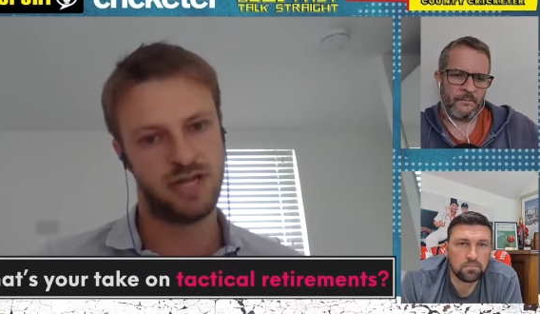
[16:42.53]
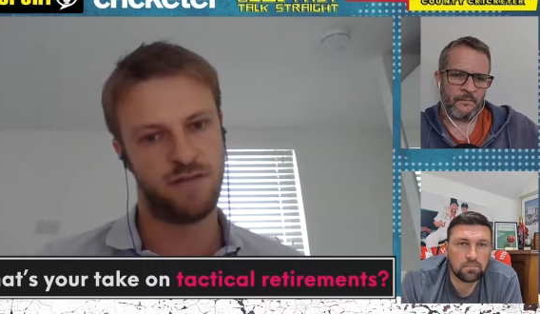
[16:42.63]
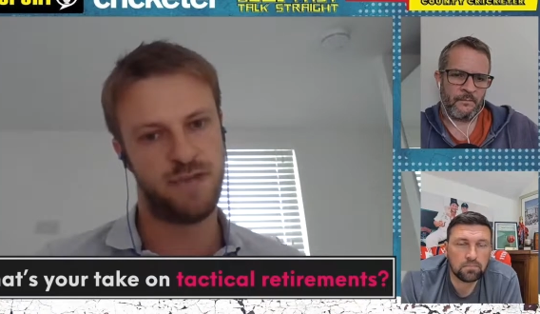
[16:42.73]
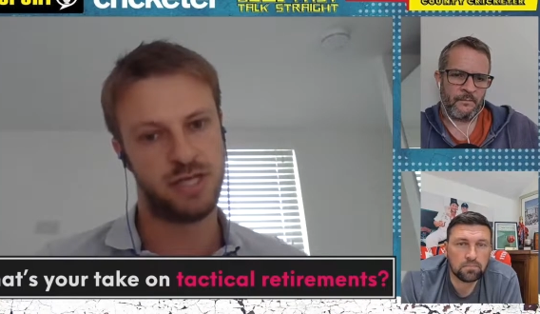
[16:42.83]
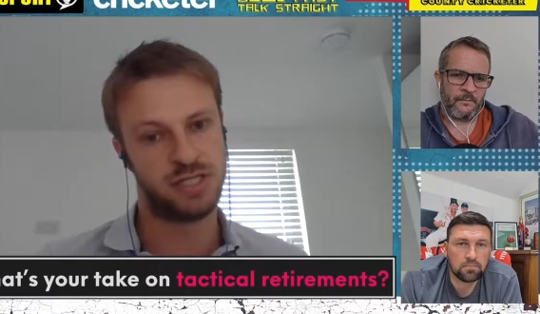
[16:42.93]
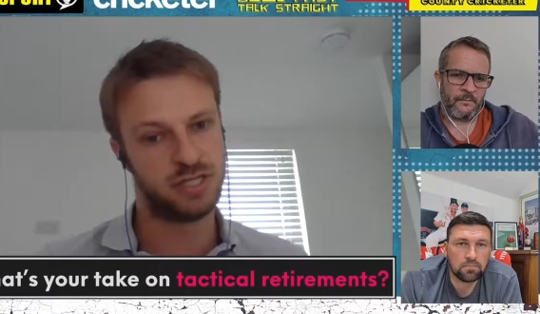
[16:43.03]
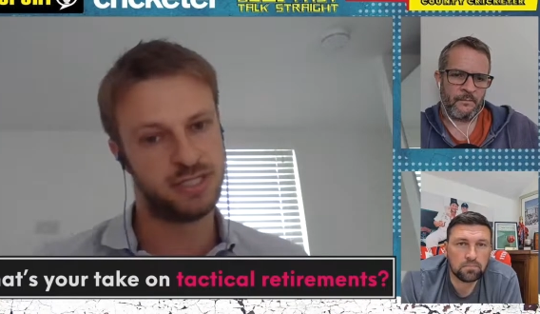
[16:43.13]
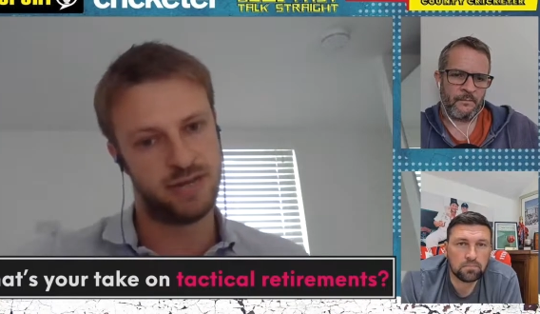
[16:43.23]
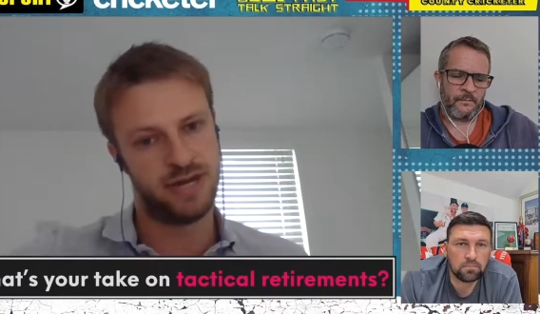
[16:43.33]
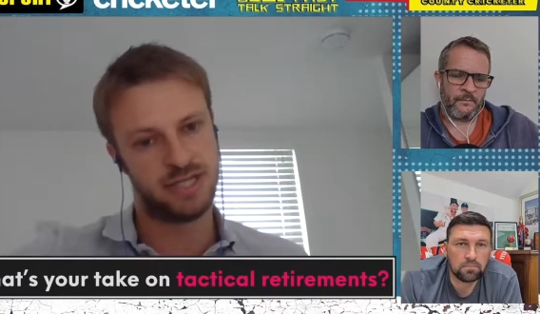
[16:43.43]
Speaker 1: a tough pitch, it's going
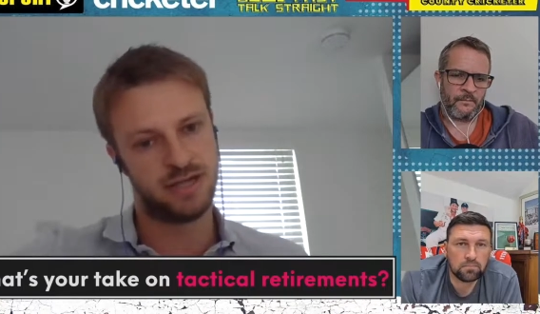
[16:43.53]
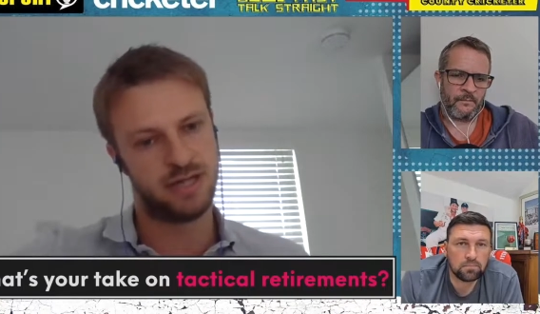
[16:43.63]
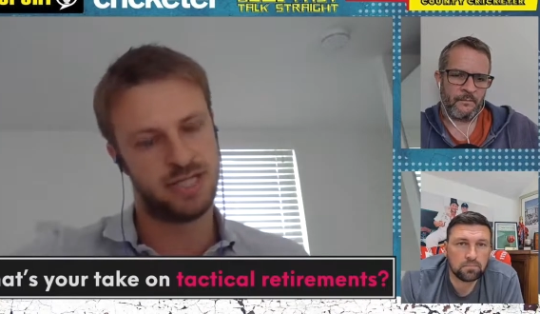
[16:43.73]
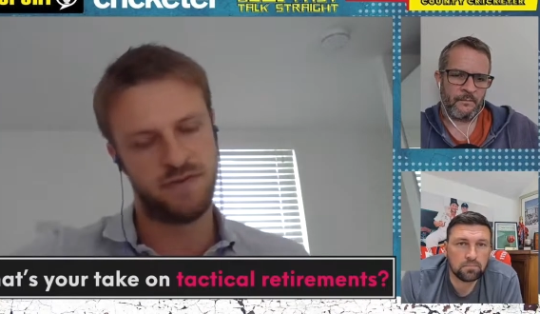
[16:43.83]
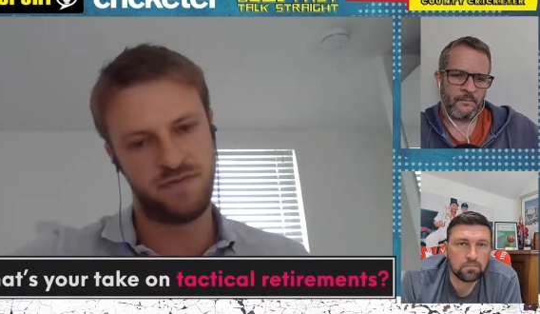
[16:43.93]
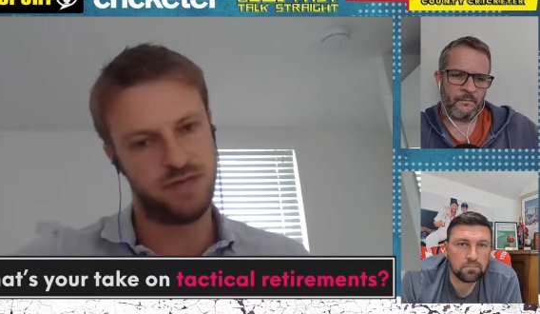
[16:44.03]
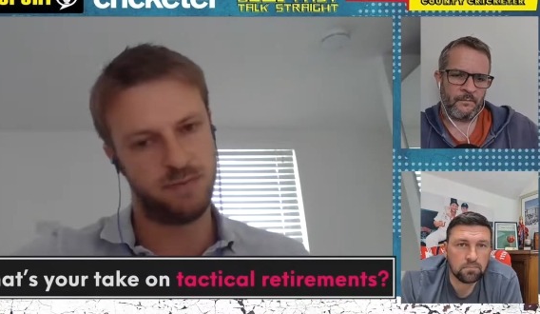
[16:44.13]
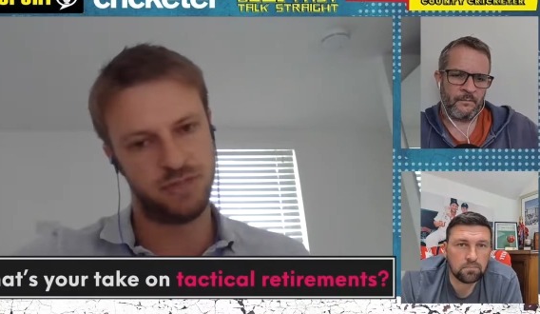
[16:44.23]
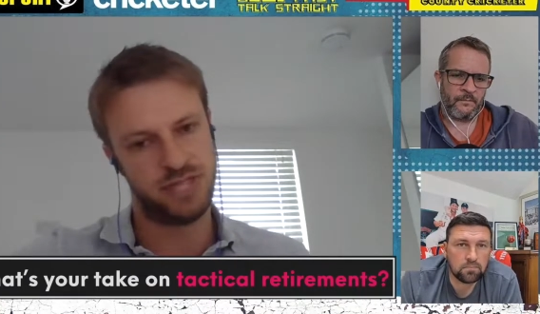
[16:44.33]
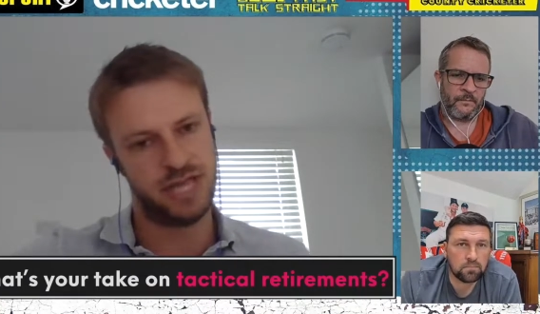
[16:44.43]
to take the next guy 10, 15
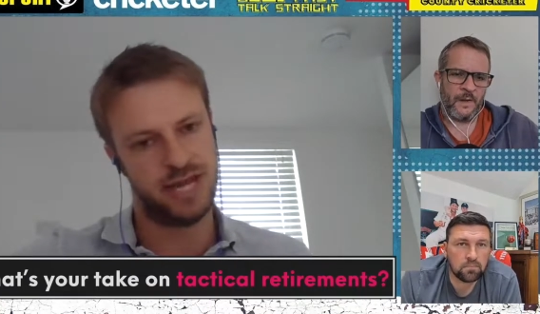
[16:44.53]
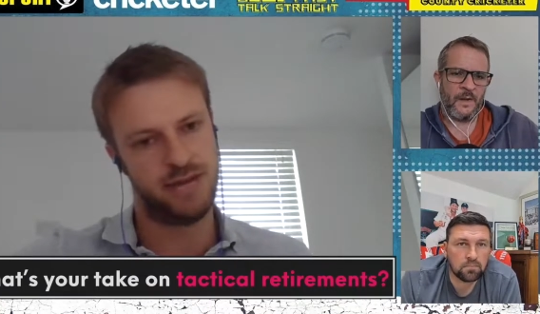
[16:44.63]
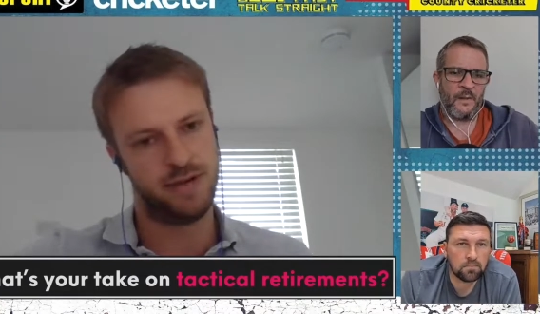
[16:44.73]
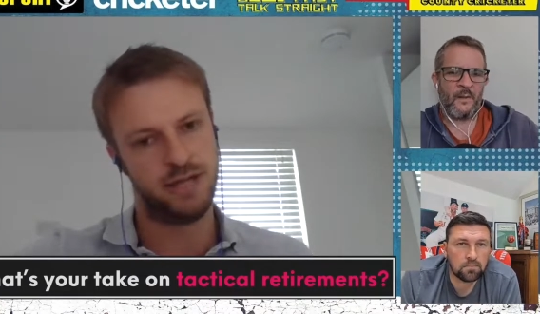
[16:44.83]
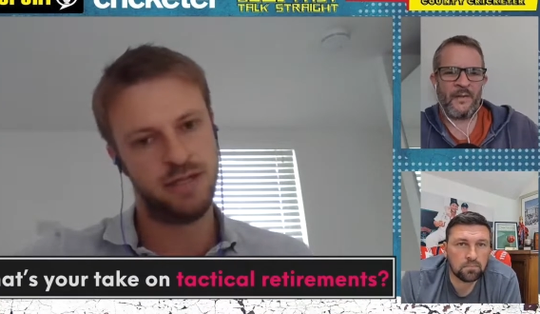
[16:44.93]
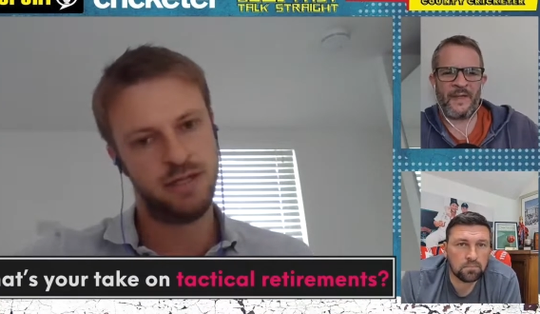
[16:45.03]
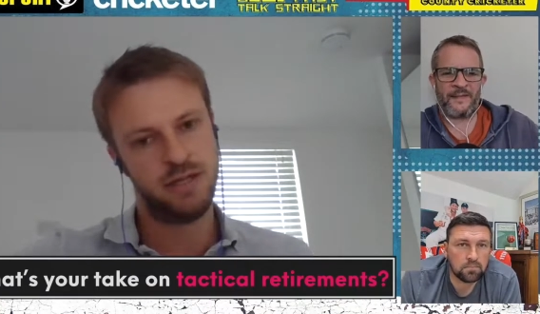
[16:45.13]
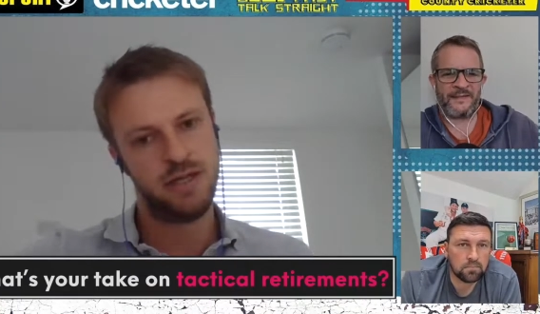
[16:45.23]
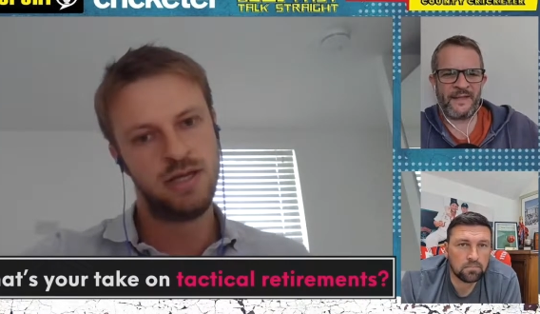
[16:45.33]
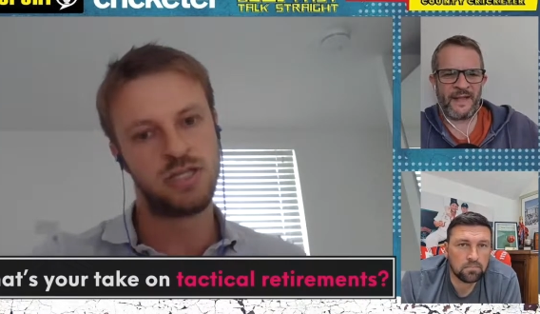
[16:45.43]
balls to get in anyway. Well,
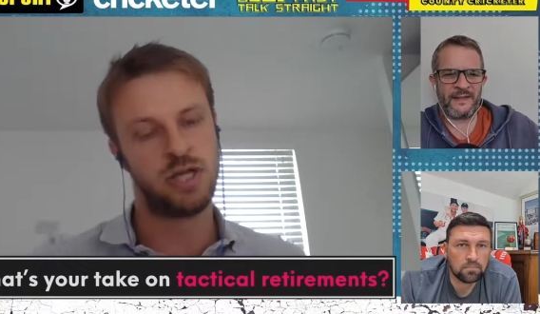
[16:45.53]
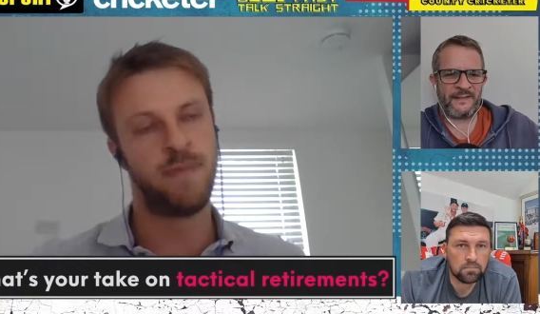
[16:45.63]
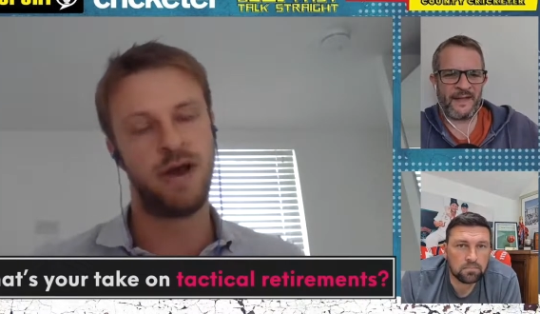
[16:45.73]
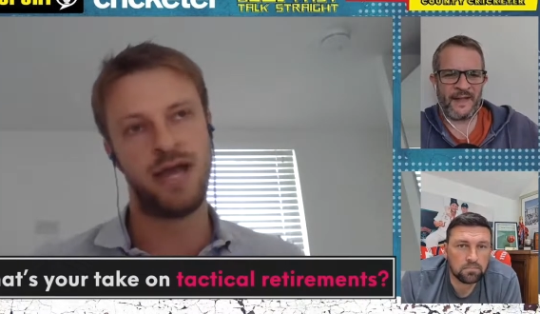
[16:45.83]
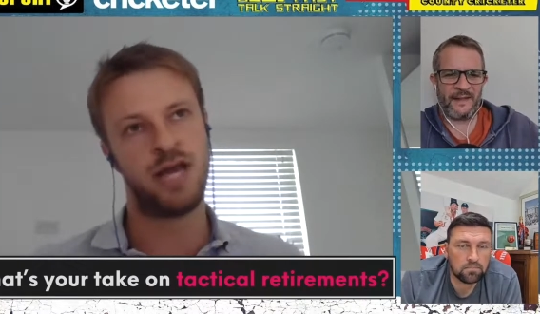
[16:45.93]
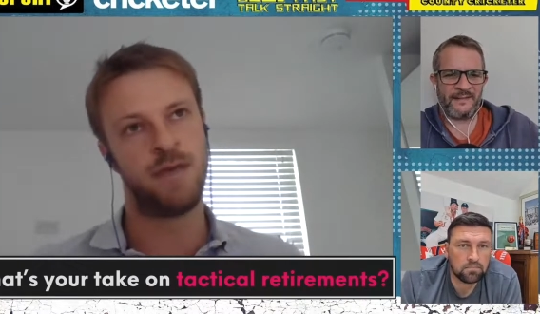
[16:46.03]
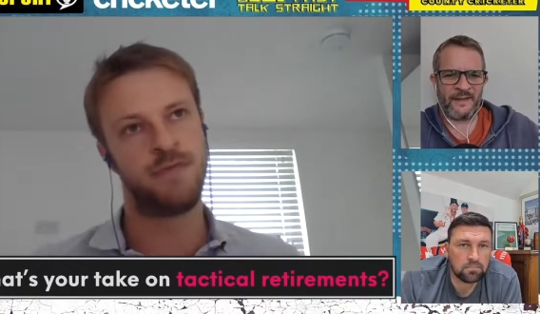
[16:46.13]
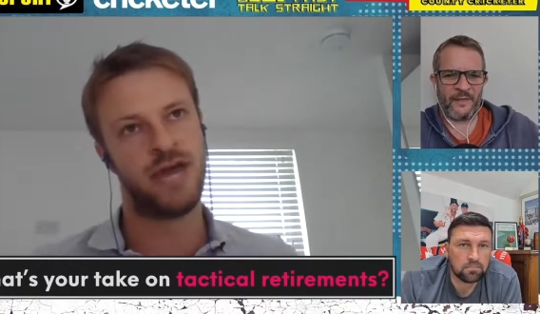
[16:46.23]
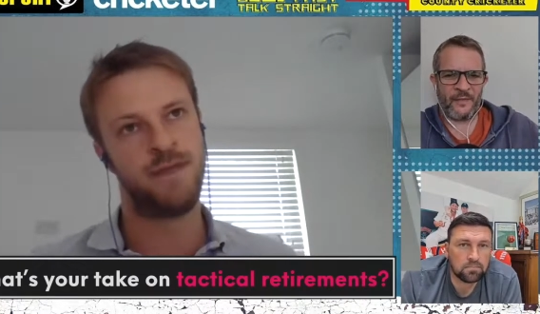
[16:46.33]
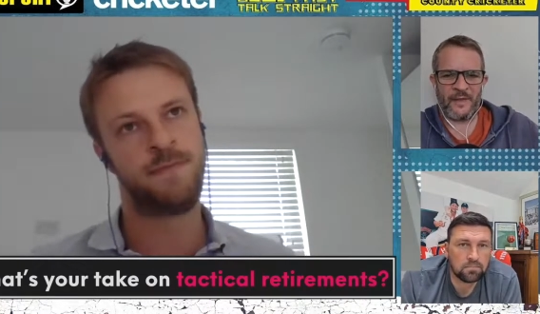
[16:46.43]
Speaker 2: that's that, so you might end up
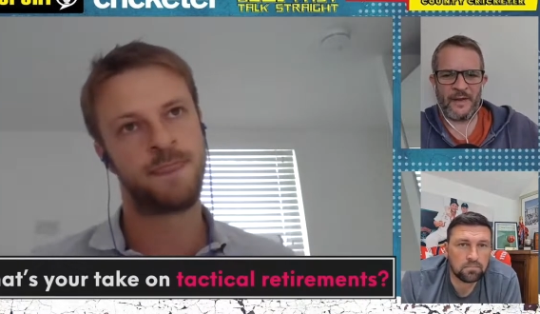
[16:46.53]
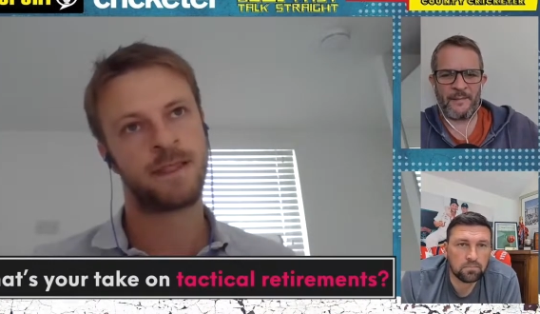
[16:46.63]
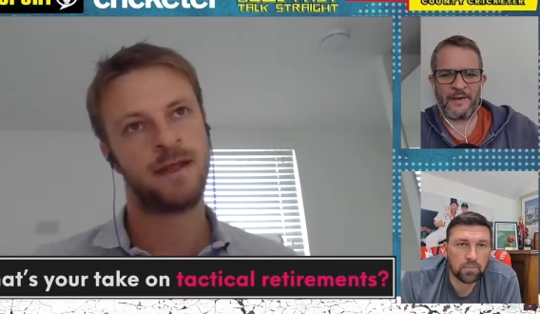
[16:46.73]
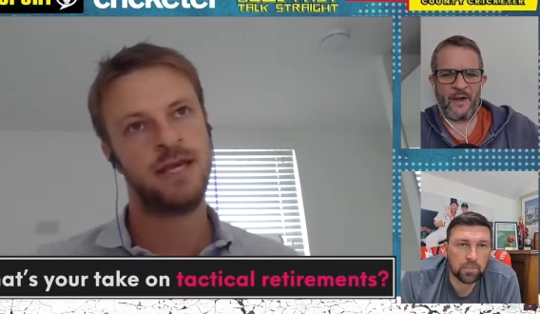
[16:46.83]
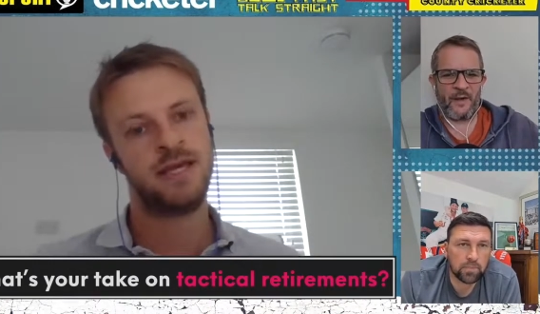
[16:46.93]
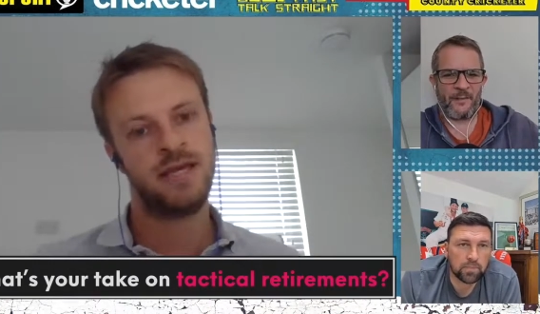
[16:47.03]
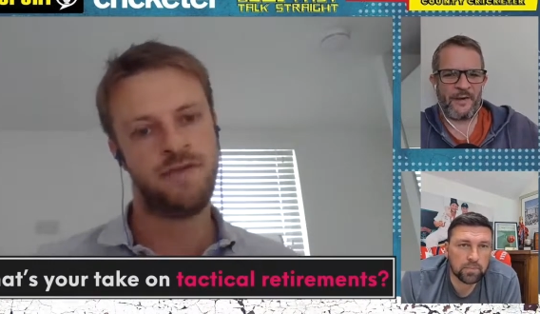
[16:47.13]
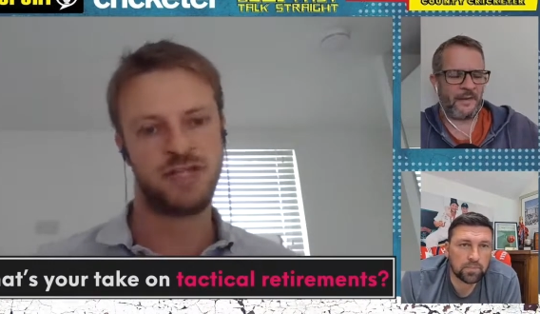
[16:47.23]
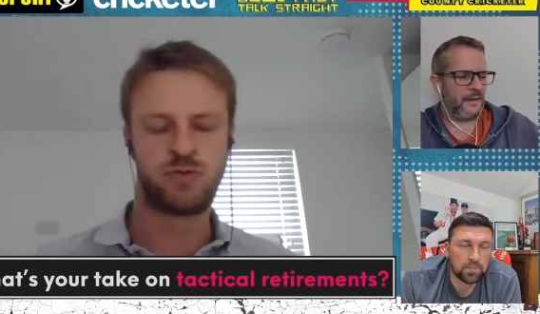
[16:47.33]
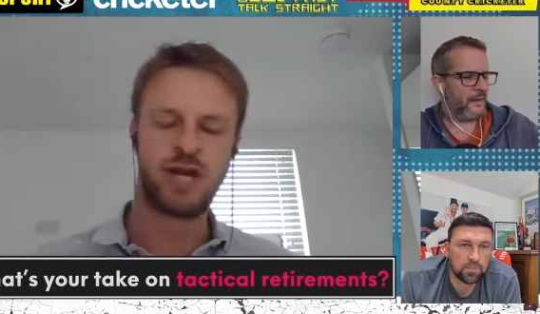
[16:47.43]
the then, thing. I mean, how
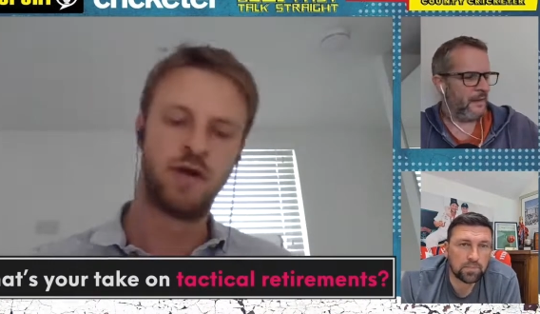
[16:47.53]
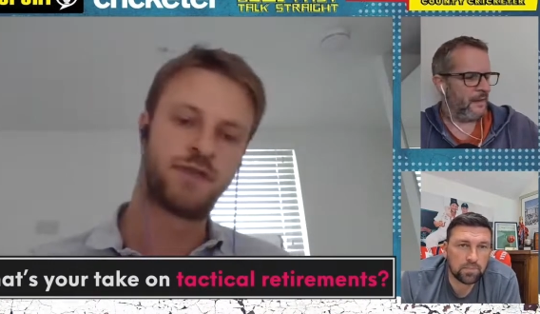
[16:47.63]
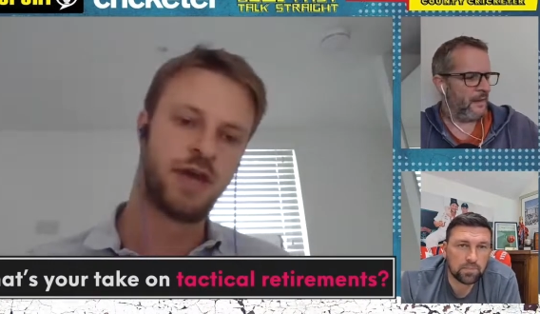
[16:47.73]
many, if it's 20
Speaker 1: or